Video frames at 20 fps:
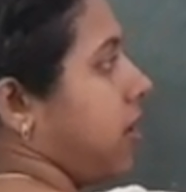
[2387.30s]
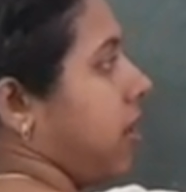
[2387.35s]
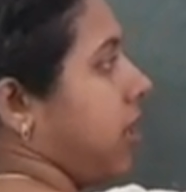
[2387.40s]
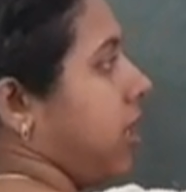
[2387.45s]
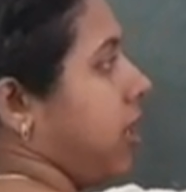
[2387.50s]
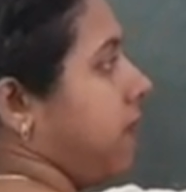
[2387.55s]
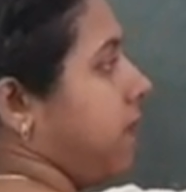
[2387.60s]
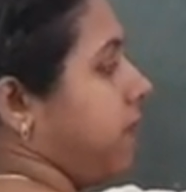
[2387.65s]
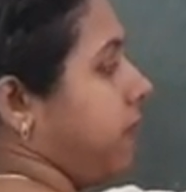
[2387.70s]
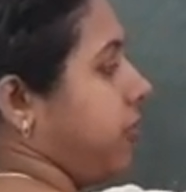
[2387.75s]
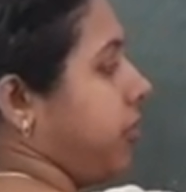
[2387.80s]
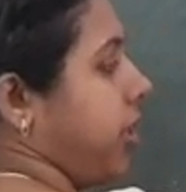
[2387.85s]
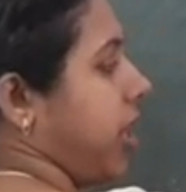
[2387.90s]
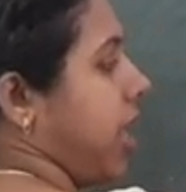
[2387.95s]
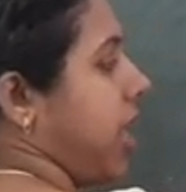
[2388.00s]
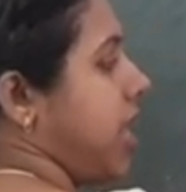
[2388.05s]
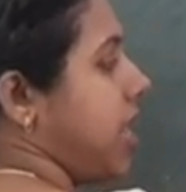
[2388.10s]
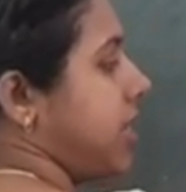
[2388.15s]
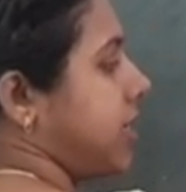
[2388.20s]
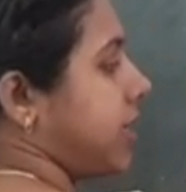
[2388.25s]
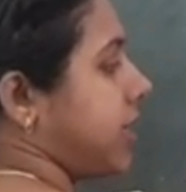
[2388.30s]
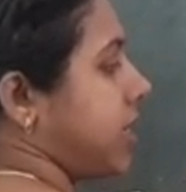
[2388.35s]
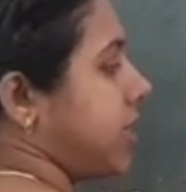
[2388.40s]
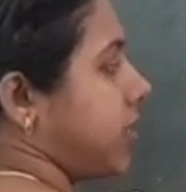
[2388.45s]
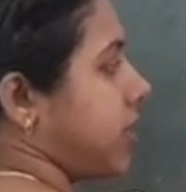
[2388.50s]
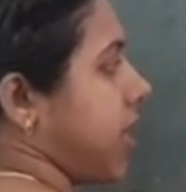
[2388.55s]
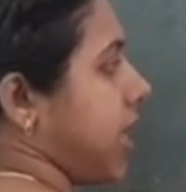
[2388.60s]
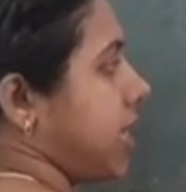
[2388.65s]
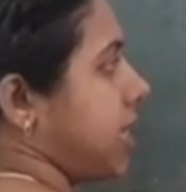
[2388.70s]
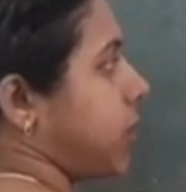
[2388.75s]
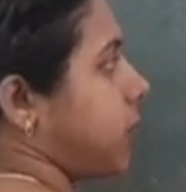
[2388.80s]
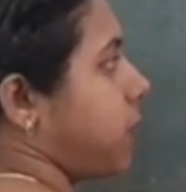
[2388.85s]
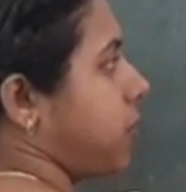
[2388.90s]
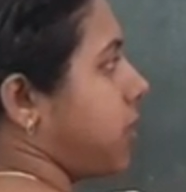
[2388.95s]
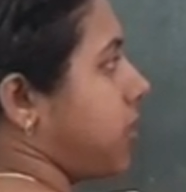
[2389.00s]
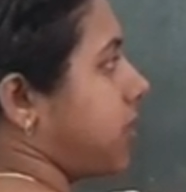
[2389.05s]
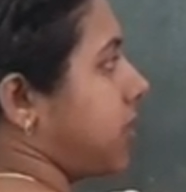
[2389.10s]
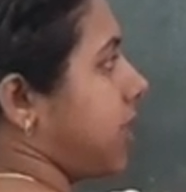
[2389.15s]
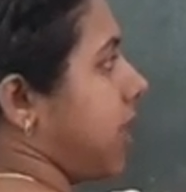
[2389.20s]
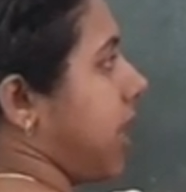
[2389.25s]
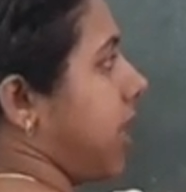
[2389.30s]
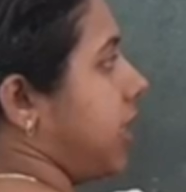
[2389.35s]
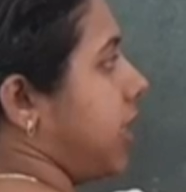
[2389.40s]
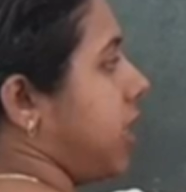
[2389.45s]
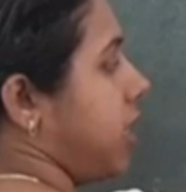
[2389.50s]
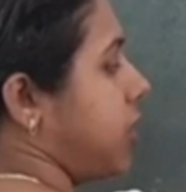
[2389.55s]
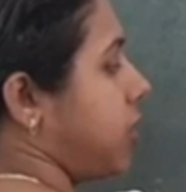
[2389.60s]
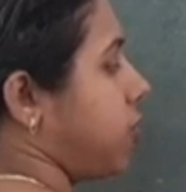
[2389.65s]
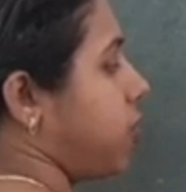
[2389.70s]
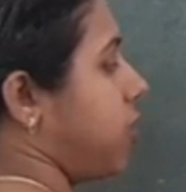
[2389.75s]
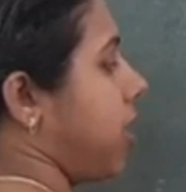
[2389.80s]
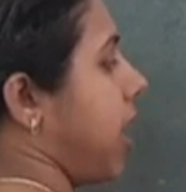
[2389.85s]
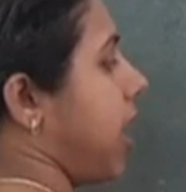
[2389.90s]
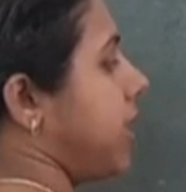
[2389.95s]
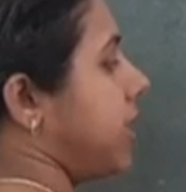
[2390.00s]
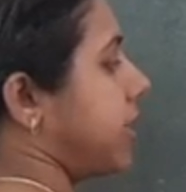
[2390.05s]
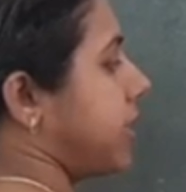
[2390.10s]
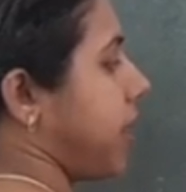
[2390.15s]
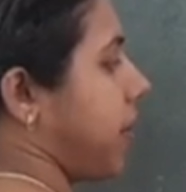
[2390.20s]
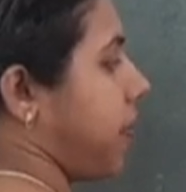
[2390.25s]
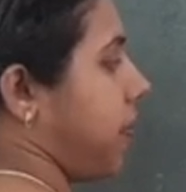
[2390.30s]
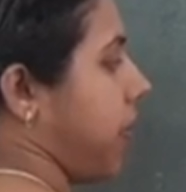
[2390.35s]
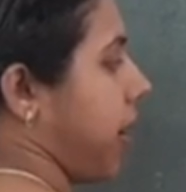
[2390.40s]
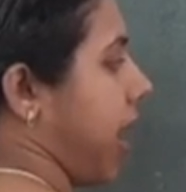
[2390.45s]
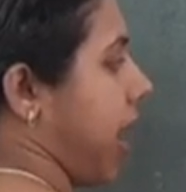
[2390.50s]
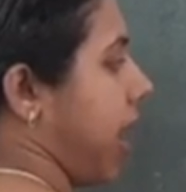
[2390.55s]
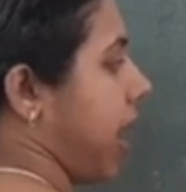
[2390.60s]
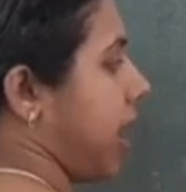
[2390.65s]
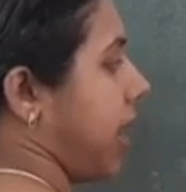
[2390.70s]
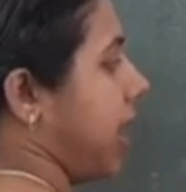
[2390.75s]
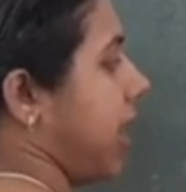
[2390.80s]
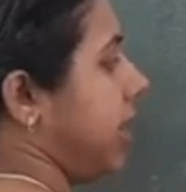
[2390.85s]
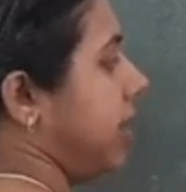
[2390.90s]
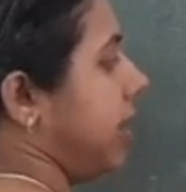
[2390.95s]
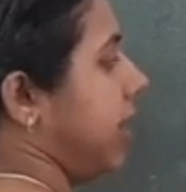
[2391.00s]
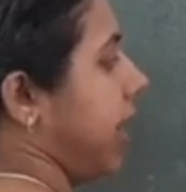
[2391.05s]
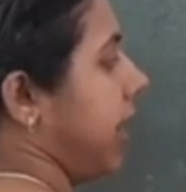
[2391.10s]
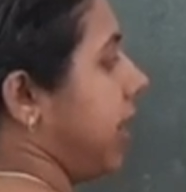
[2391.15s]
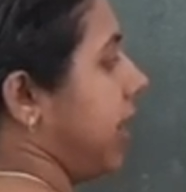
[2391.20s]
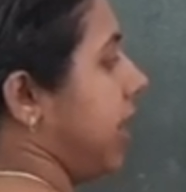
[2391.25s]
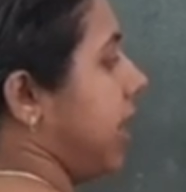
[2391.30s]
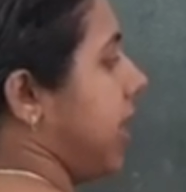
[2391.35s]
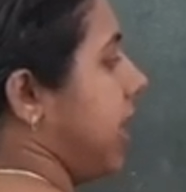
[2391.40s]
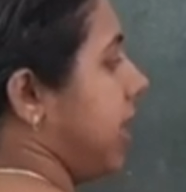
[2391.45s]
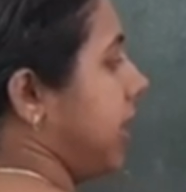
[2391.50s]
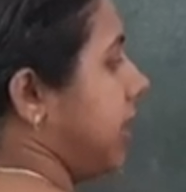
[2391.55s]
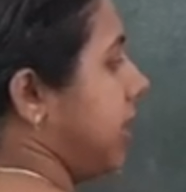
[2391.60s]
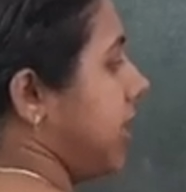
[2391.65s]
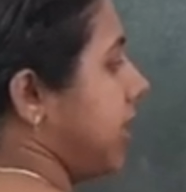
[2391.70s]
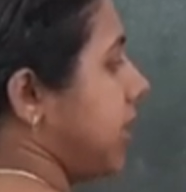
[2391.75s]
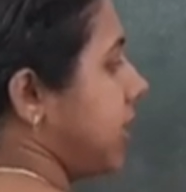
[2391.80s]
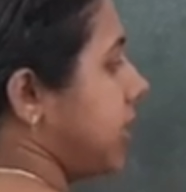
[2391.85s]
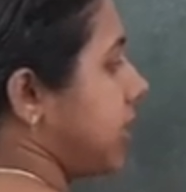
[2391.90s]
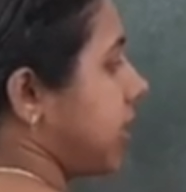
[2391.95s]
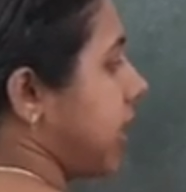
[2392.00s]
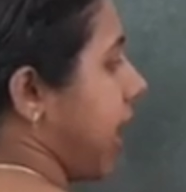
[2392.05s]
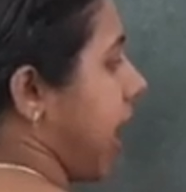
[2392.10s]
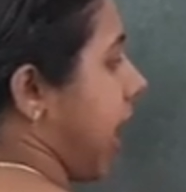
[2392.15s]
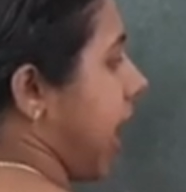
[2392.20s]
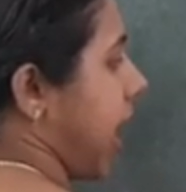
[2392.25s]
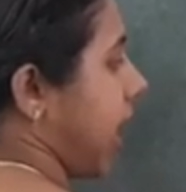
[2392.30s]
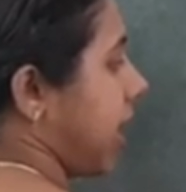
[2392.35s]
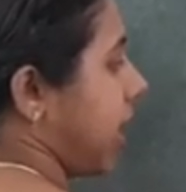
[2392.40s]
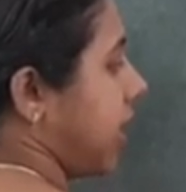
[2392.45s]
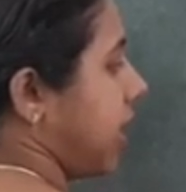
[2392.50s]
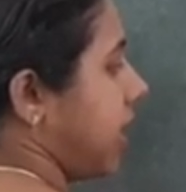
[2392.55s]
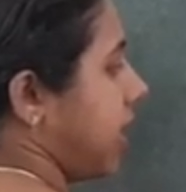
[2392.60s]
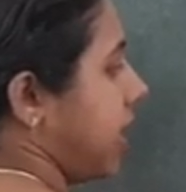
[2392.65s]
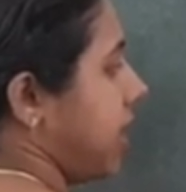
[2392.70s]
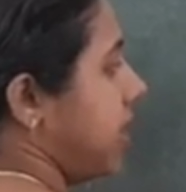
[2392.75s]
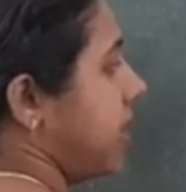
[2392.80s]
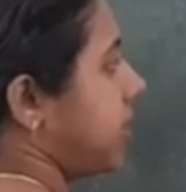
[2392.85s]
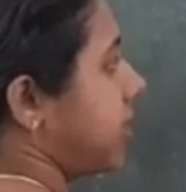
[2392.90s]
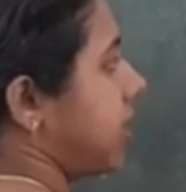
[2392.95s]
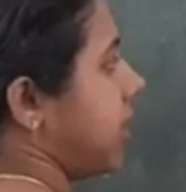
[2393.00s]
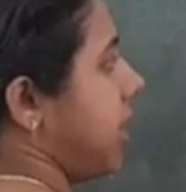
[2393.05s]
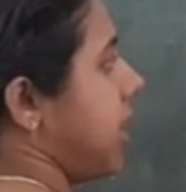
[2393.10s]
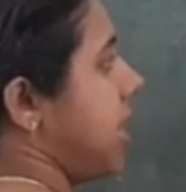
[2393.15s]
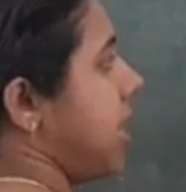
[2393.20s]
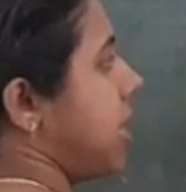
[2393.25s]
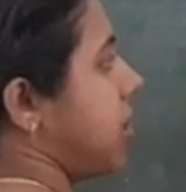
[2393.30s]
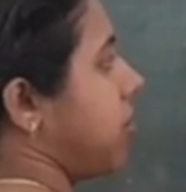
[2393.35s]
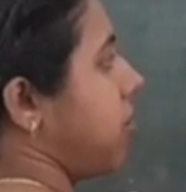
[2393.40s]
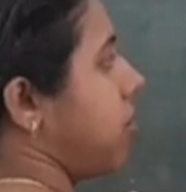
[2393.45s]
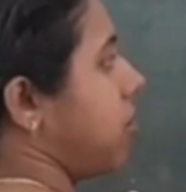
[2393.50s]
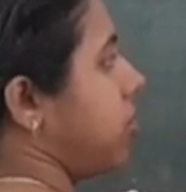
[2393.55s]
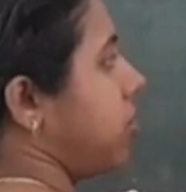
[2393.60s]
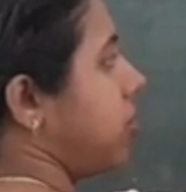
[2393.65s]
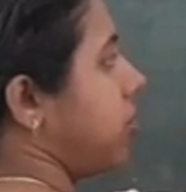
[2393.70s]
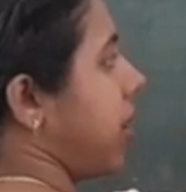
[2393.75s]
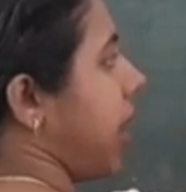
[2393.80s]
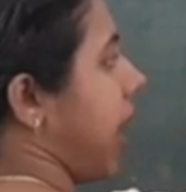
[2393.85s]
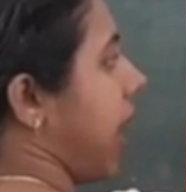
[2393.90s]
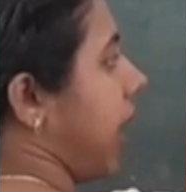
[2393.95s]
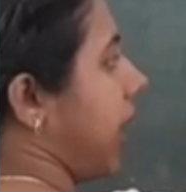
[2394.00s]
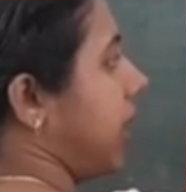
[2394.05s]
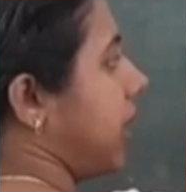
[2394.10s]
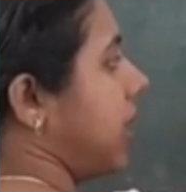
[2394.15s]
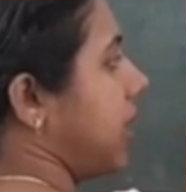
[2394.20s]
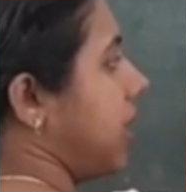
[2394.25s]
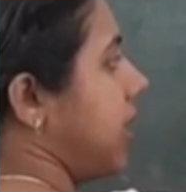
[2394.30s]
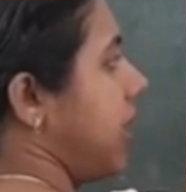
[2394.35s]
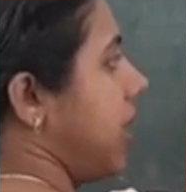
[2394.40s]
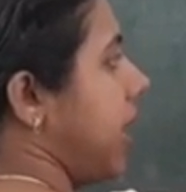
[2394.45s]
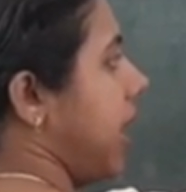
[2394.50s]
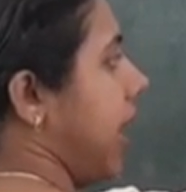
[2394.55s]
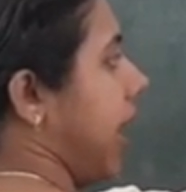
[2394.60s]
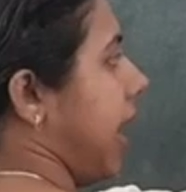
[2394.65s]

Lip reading: If J is a transversal and these two lines are parallel, then this angle is equal to angle